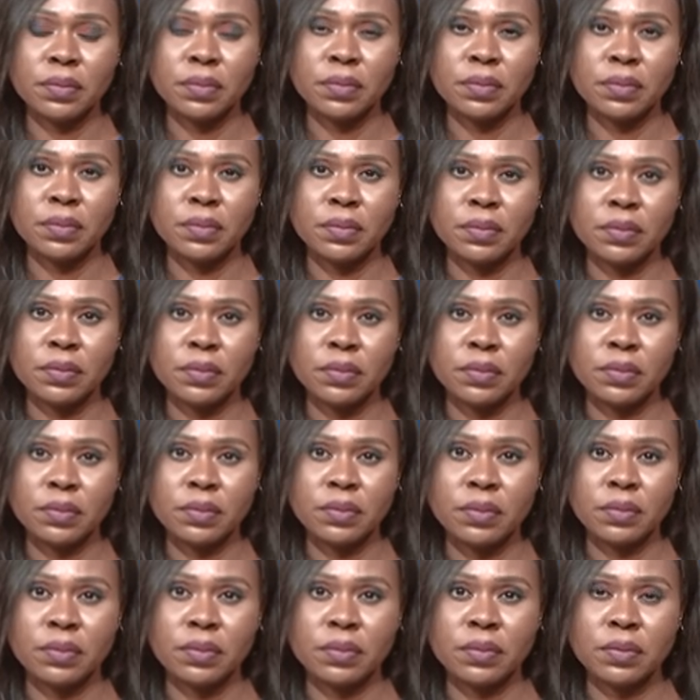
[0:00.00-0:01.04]

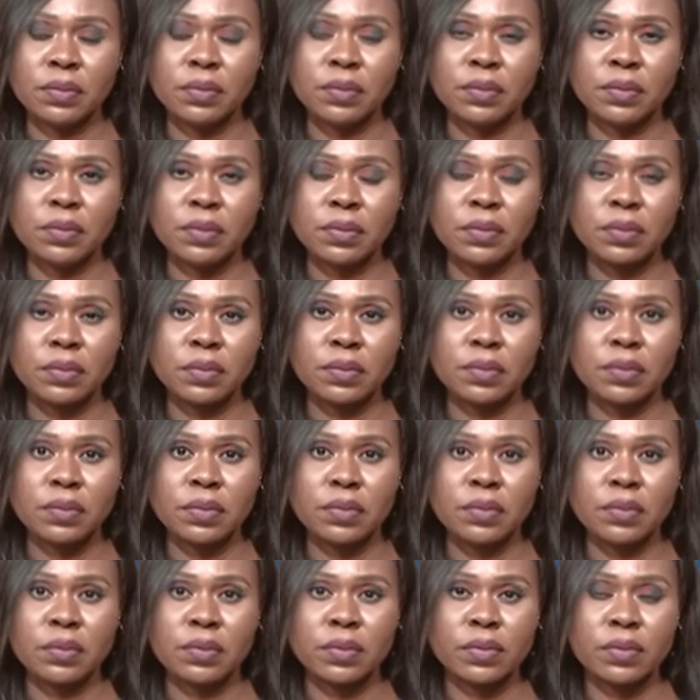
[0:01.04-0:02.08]

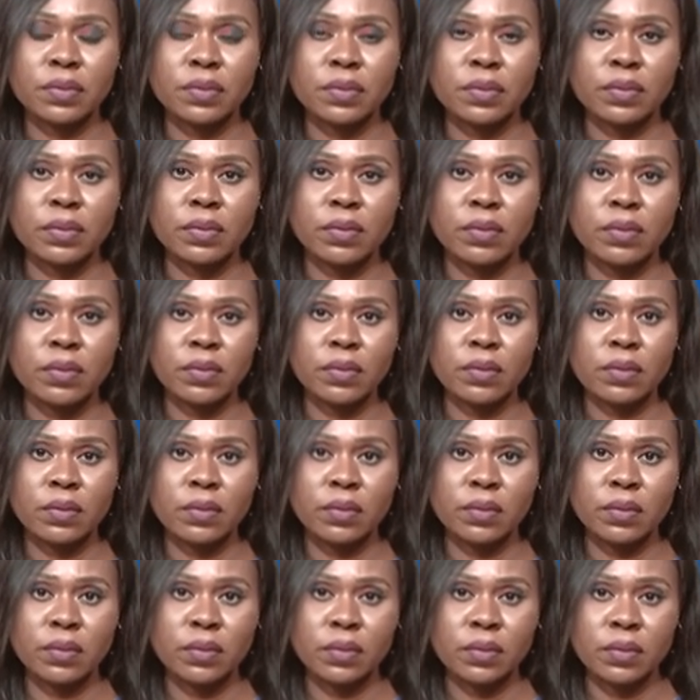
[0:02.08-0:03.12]

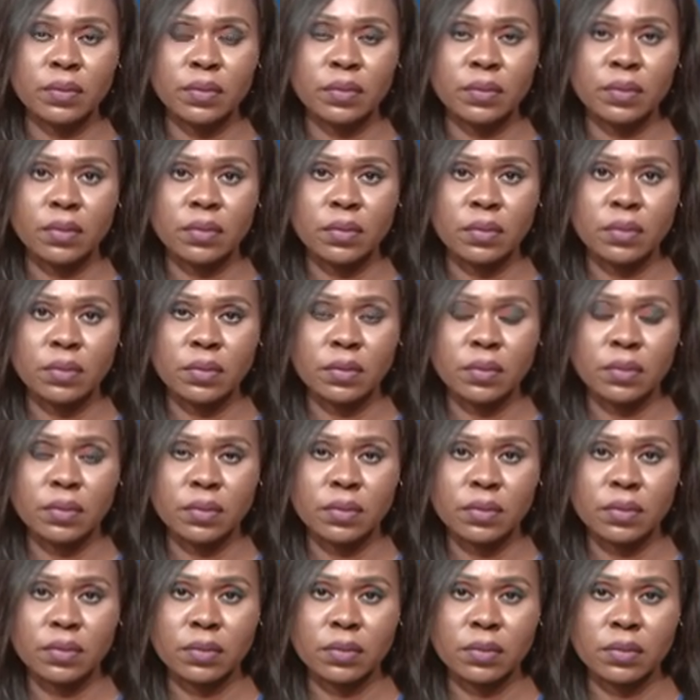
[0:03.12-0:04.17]

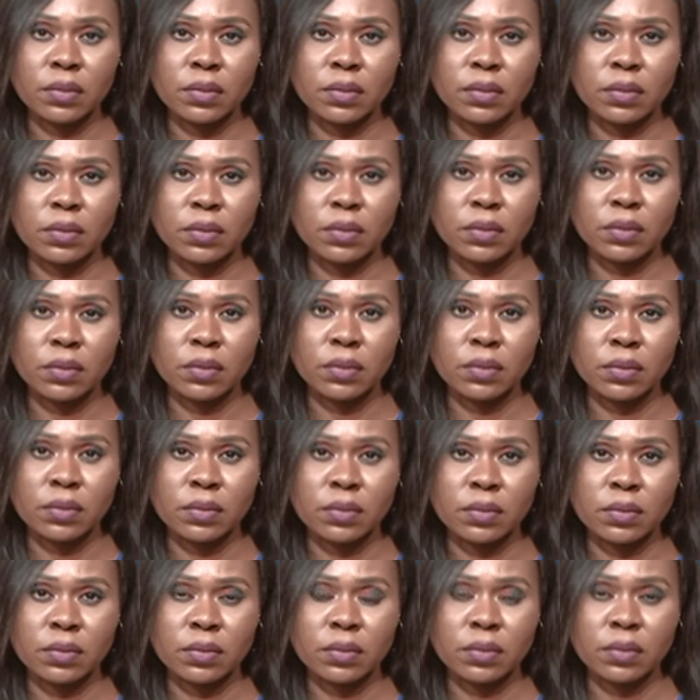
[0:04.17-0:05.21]

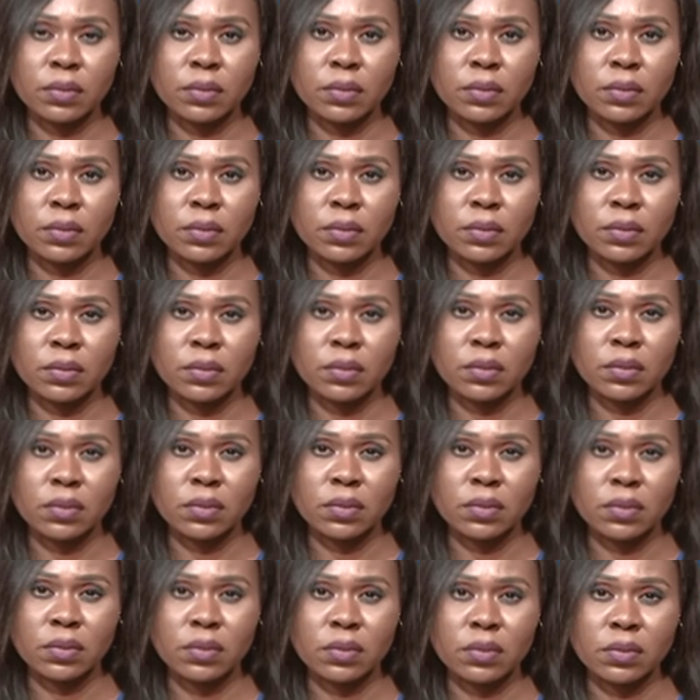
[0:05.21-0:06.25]

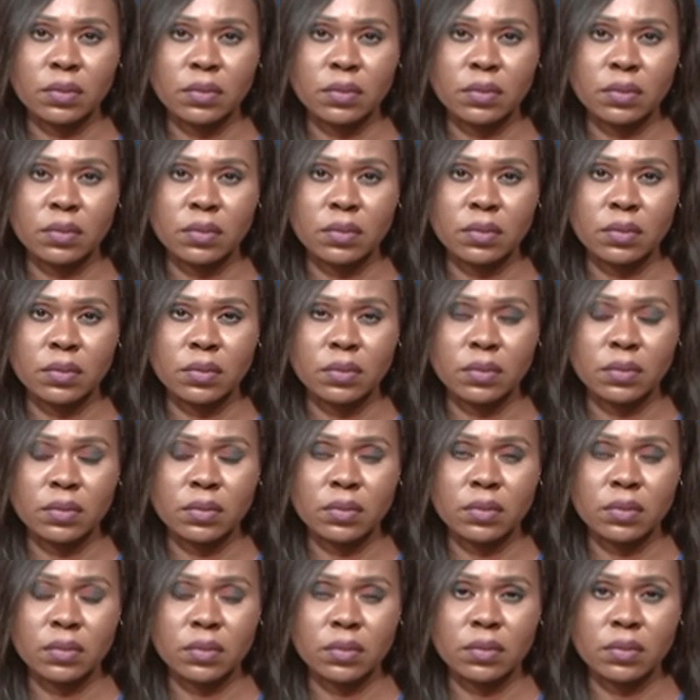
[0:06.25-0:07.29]

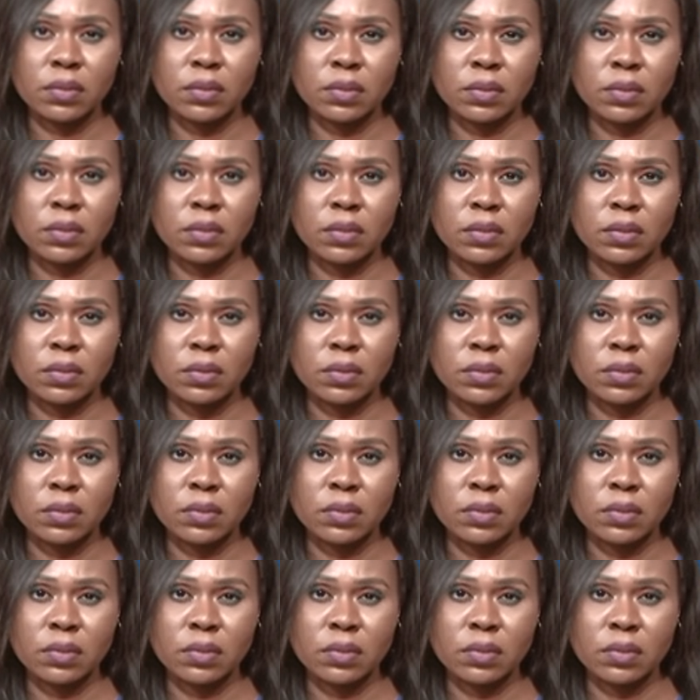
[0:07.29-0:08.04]
This person isn't speaking.